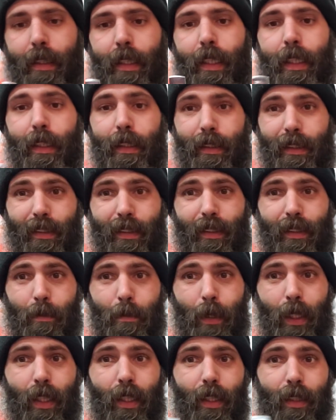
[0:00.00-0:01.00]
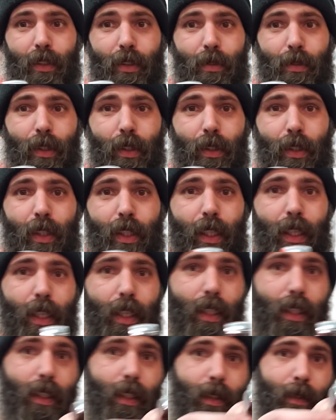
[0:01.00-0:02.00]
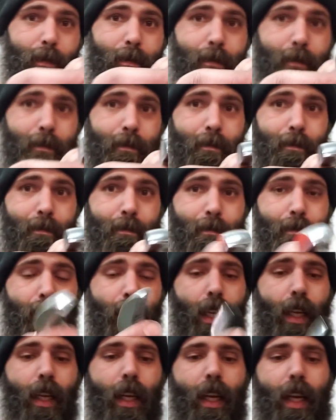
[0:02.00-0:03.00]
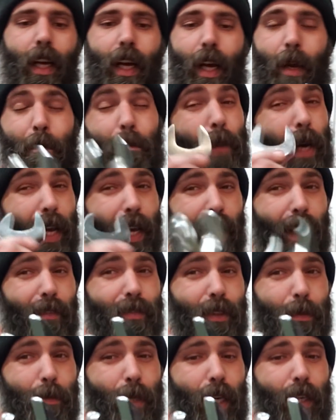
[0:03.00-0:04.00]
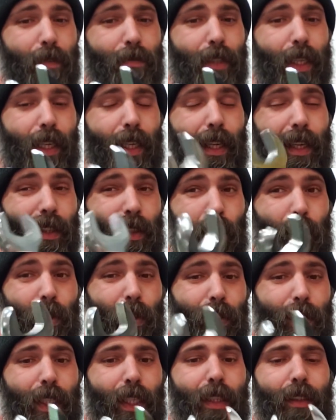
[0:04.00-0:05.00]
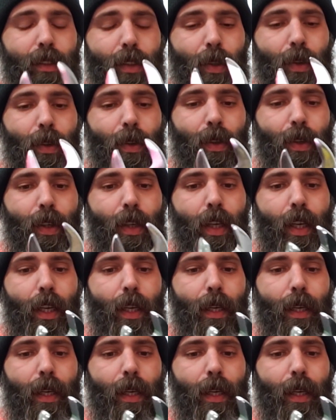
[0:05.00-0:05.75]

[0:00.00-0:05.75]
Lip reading: well, being it's real thick, I might have to modify it. I don't know yet, or